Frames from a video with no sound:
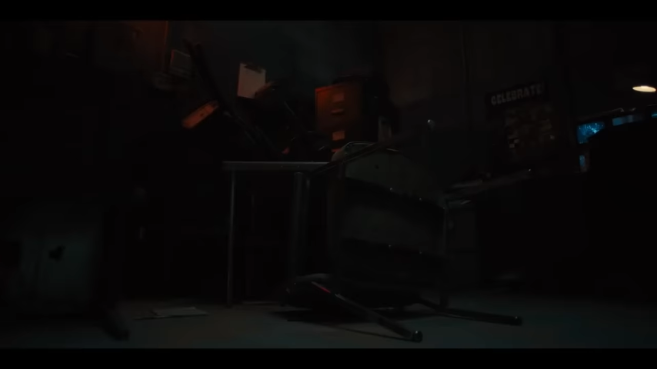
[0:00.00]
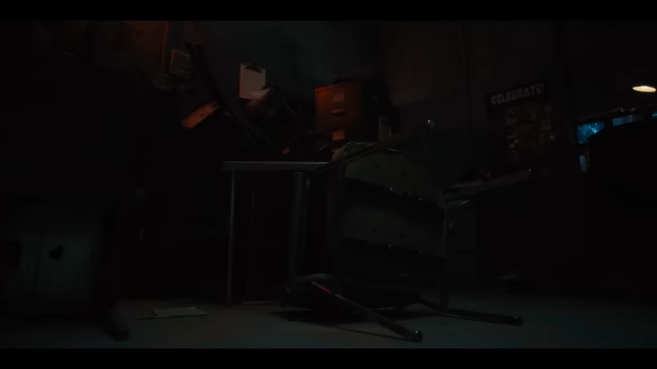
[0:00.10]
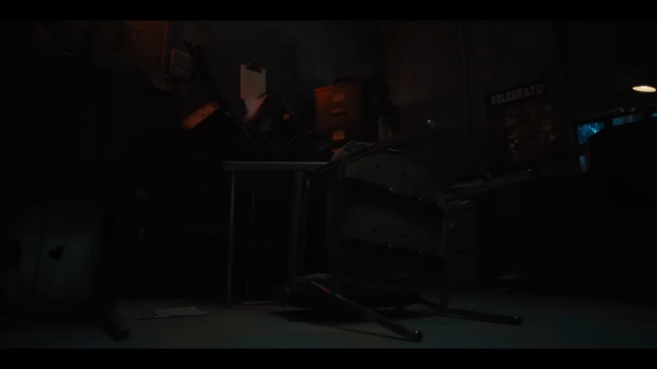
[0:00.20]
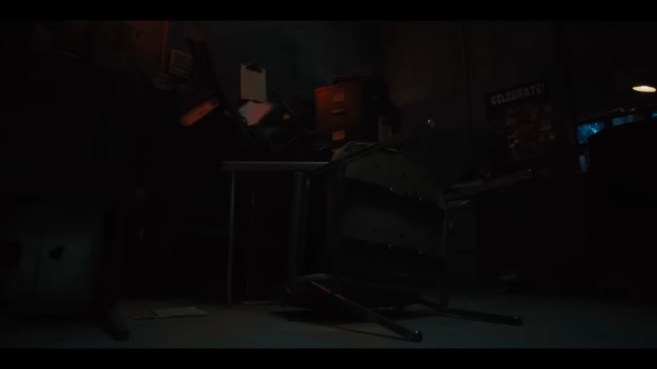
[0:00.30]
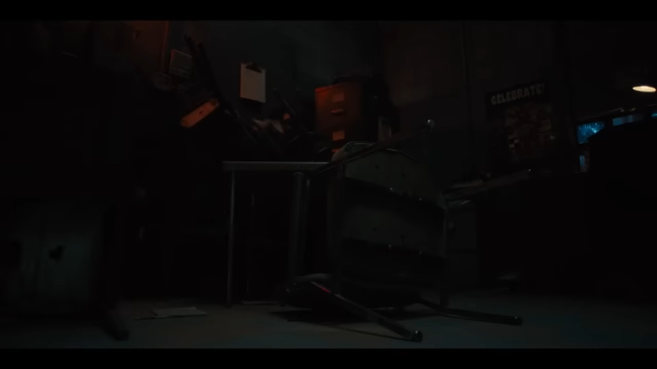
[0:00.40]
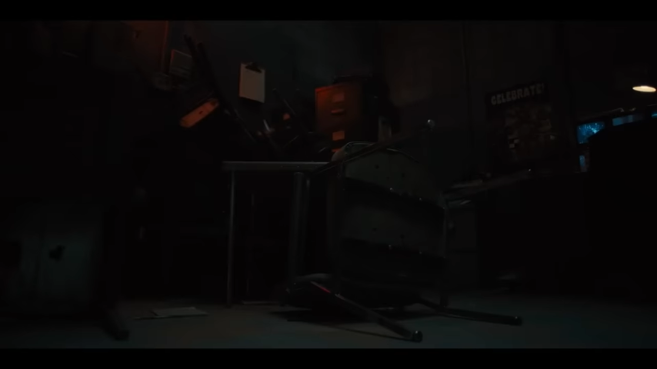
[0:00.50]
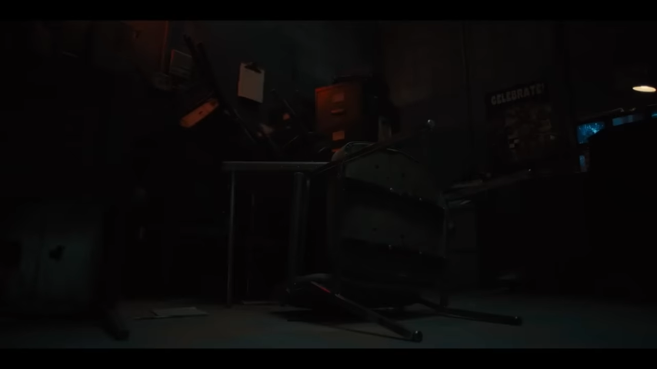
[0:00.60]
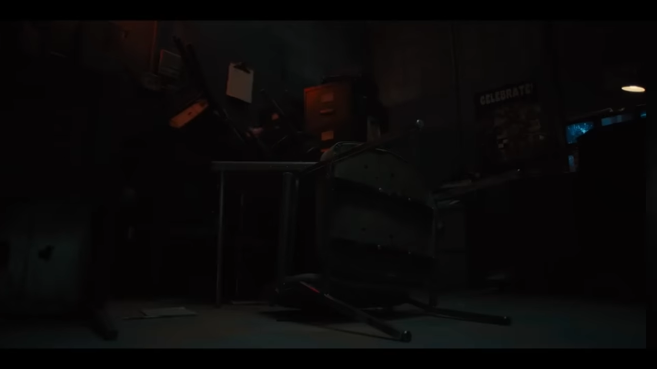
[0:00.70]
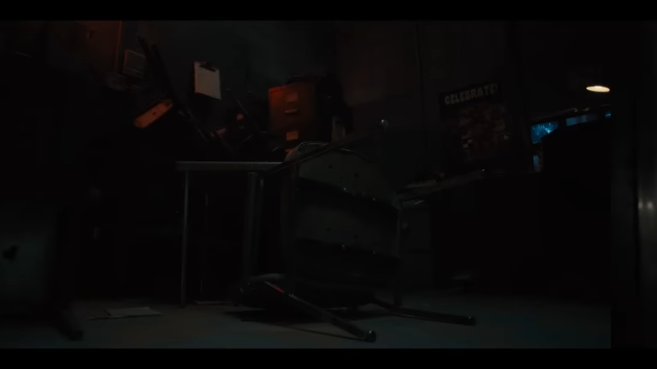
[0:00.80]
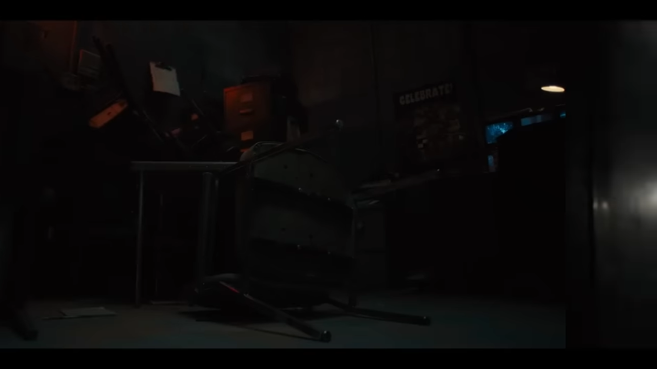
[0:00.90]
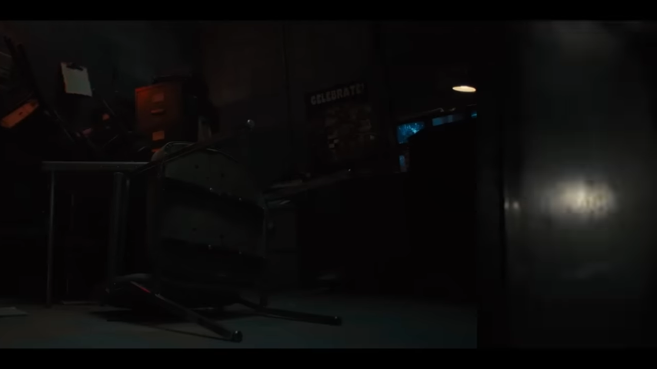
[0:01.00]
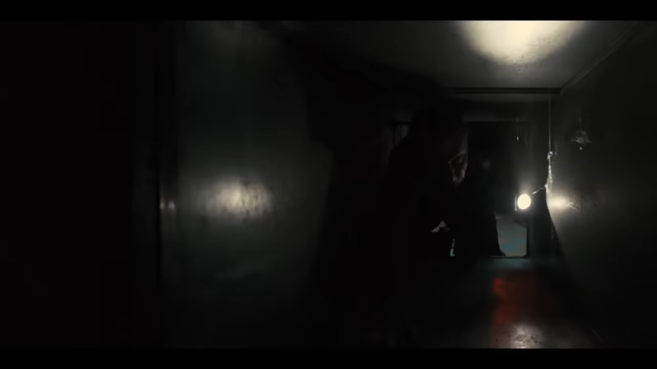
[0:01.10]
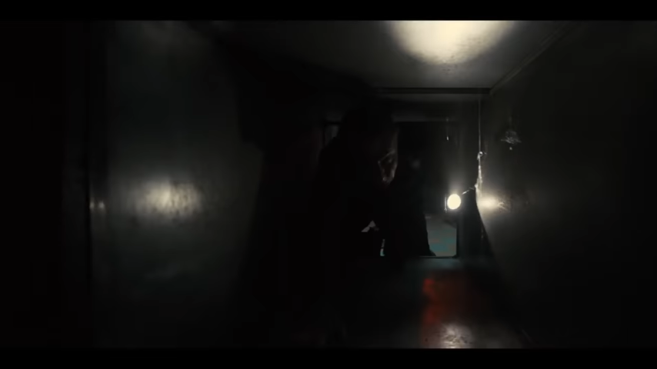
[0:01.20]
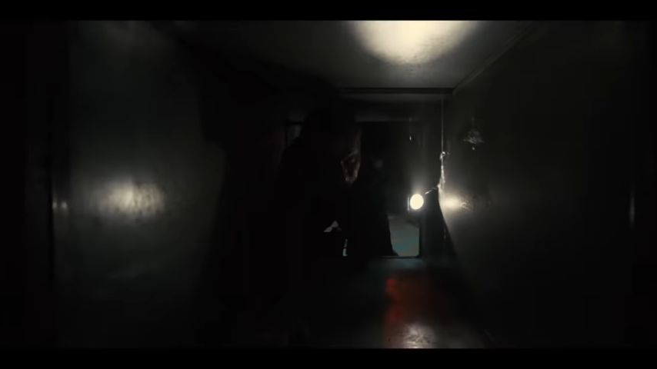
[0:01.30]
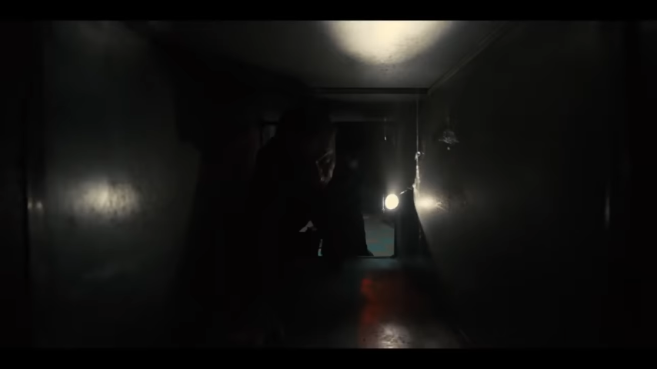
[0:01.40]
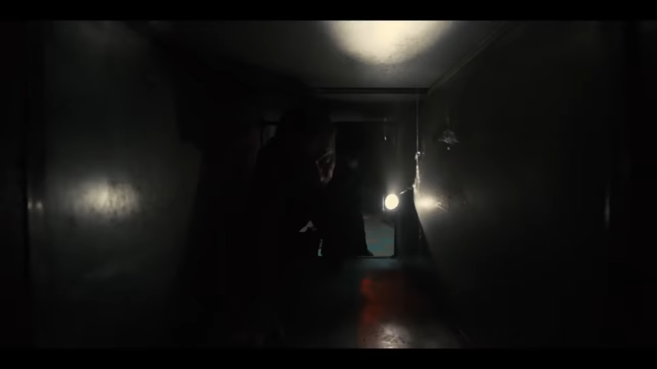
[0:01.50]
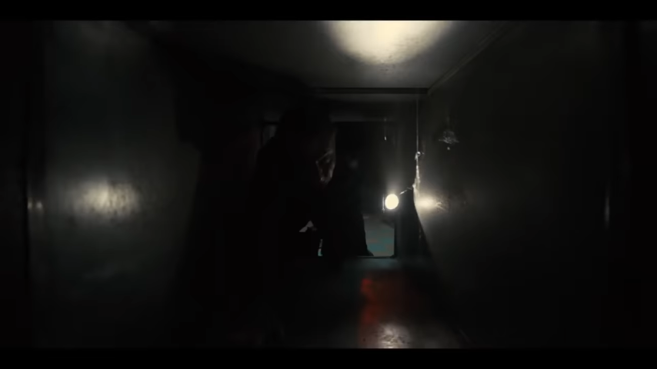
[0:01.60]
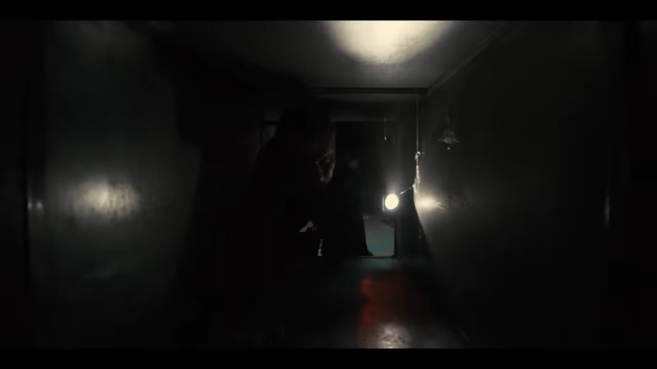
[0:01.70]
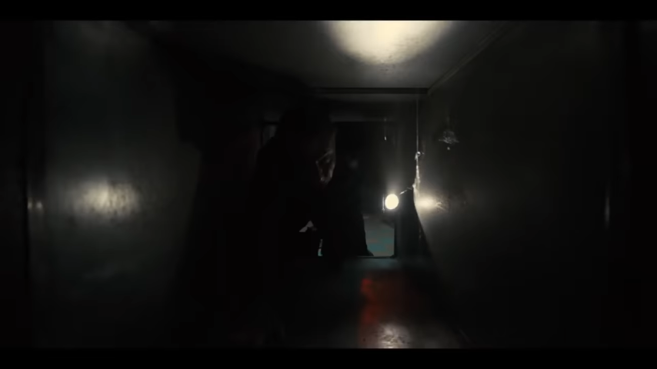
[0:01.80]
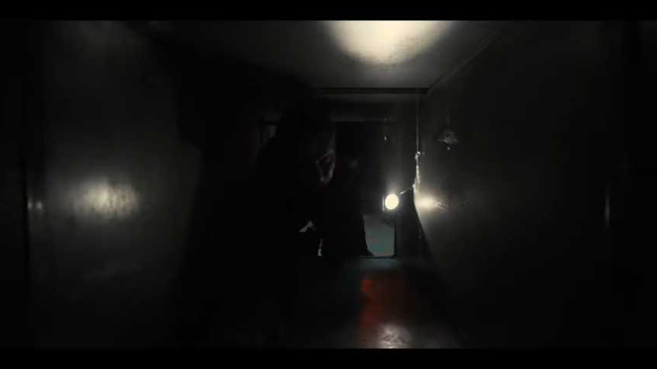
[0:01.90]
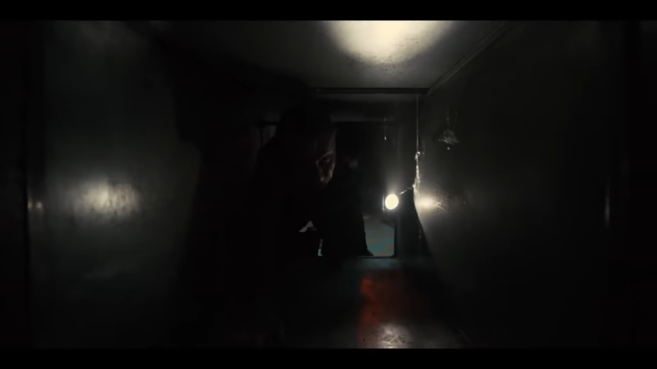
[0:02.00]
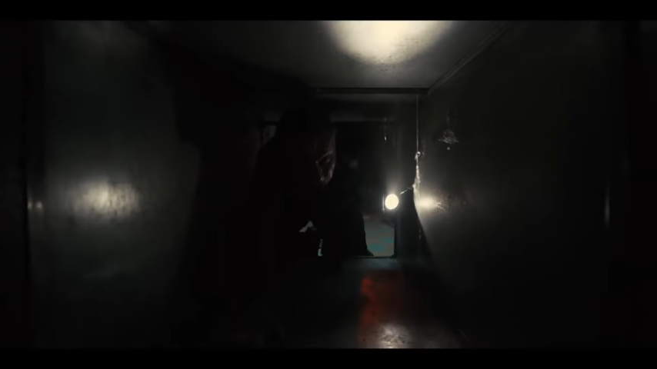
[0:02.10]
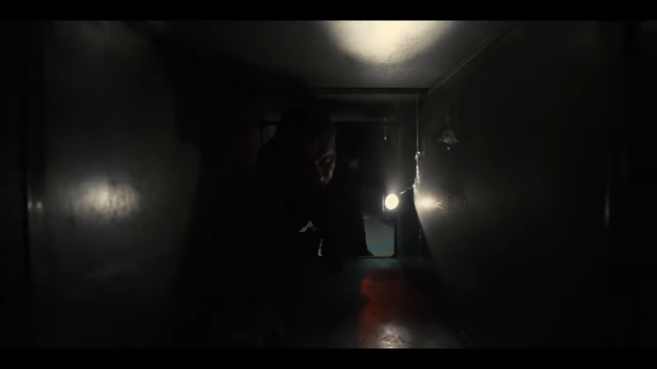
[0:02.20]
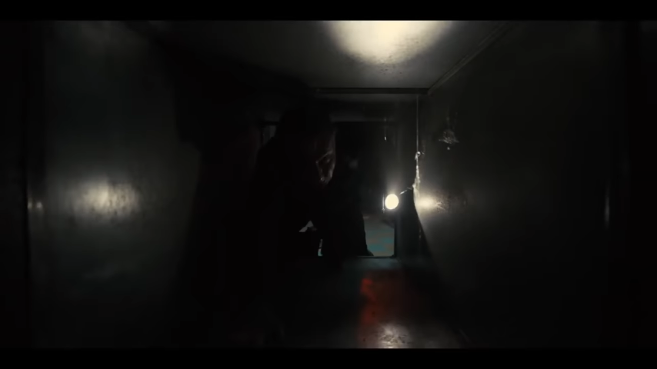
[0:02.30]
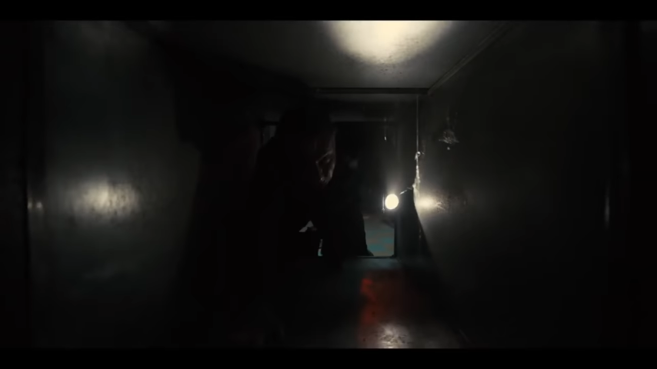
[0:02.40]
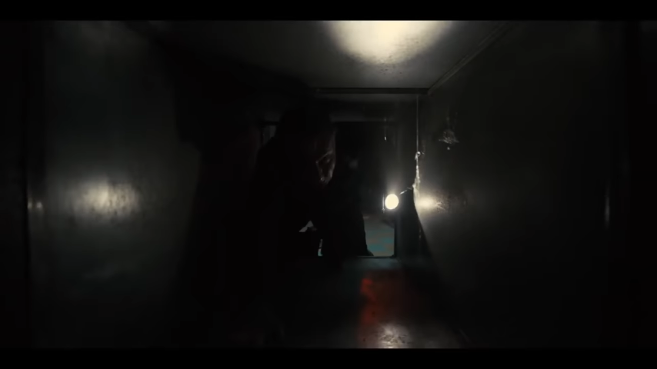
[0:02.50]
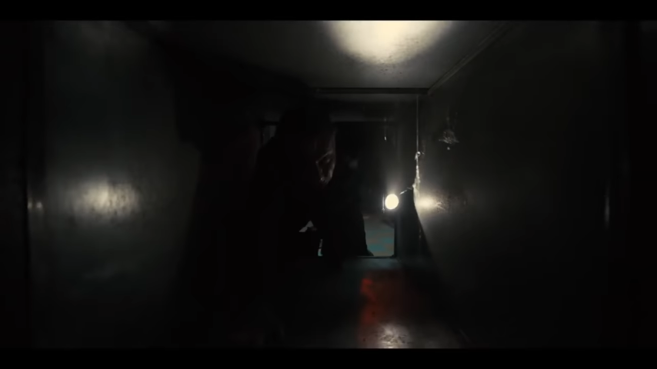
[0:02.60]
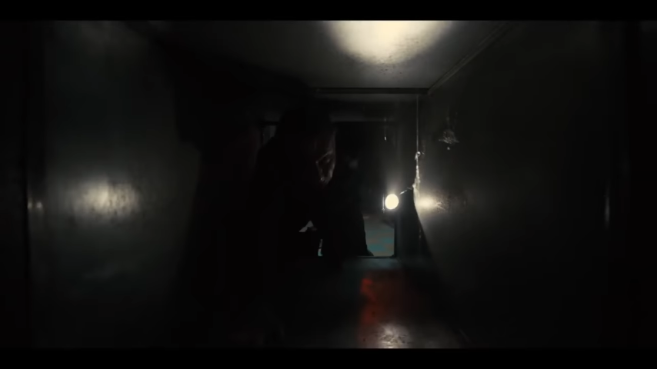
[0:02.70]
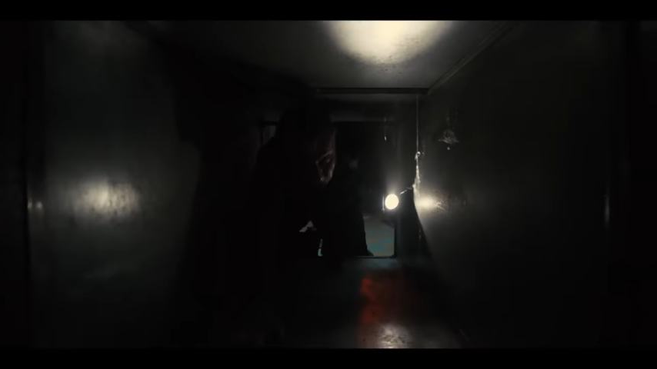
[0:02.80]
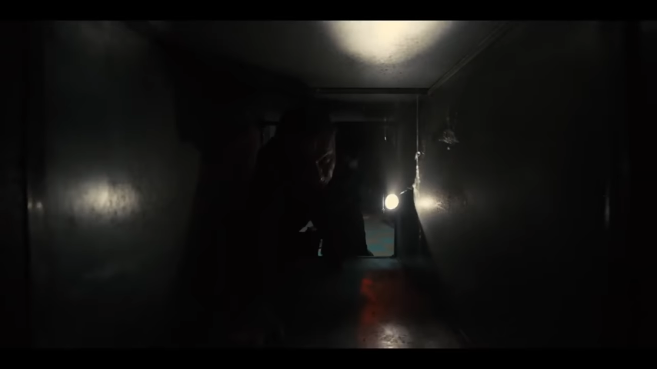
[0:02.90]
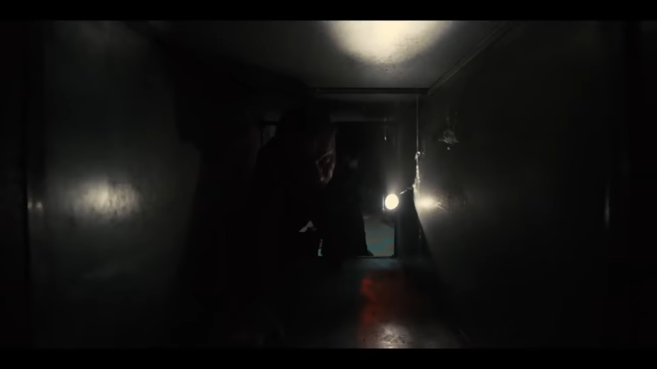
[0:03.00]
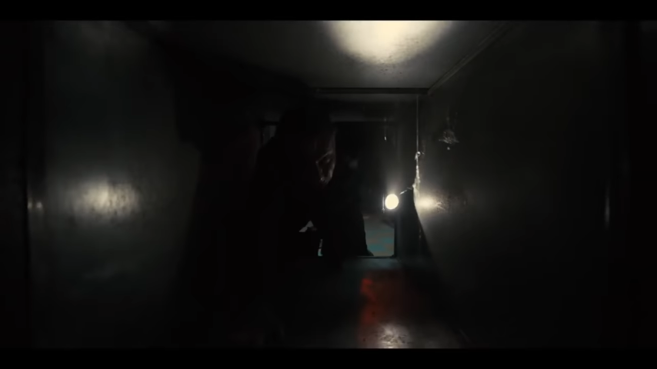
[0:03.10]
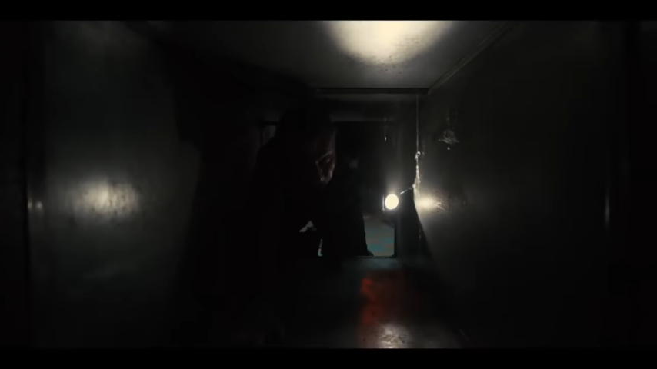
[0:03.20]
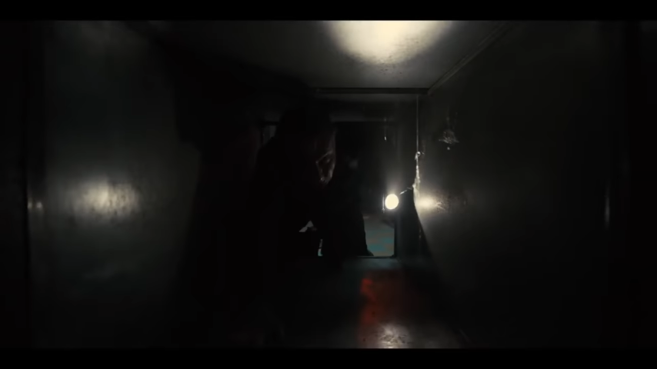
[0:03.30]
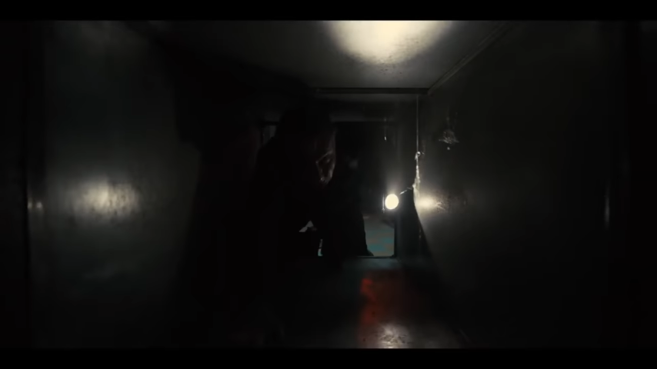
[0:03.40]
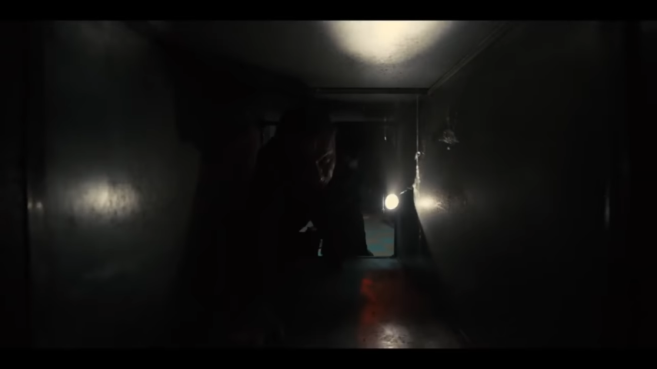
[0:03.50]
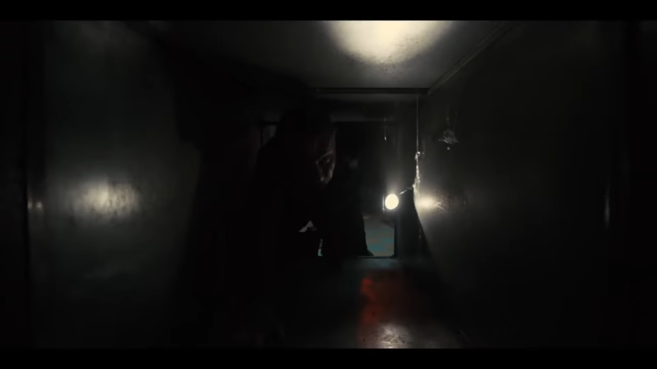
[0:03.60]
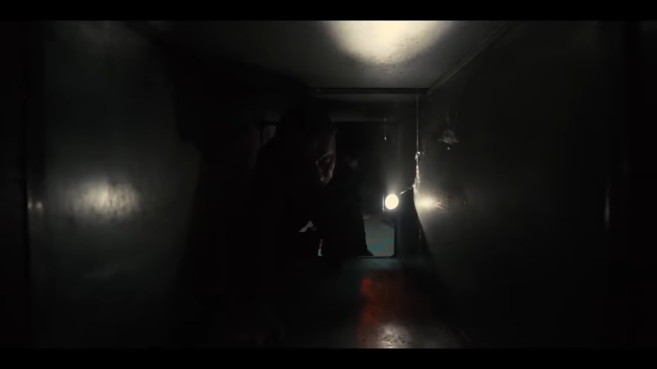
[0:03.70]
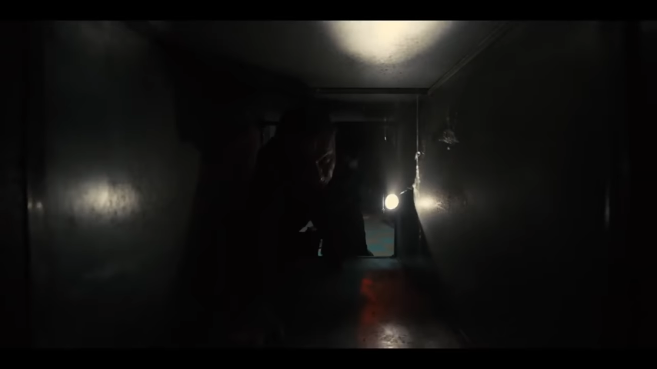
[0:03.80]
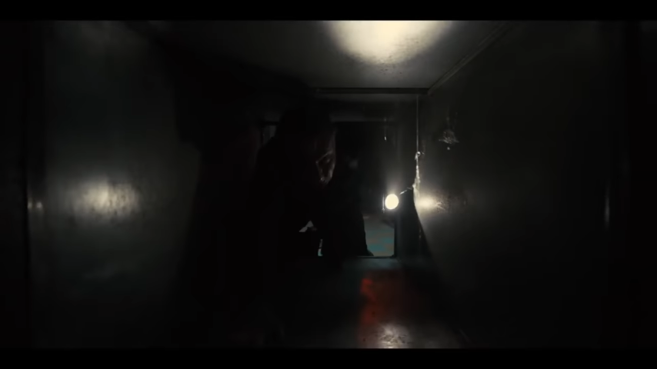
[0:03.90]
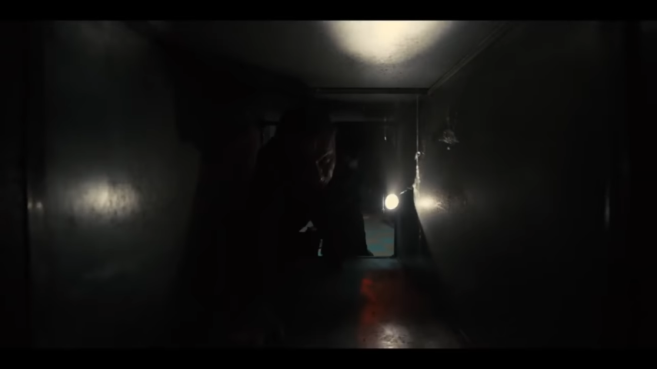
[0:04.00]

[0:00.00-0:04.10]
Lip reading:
[unreadable: no face in view]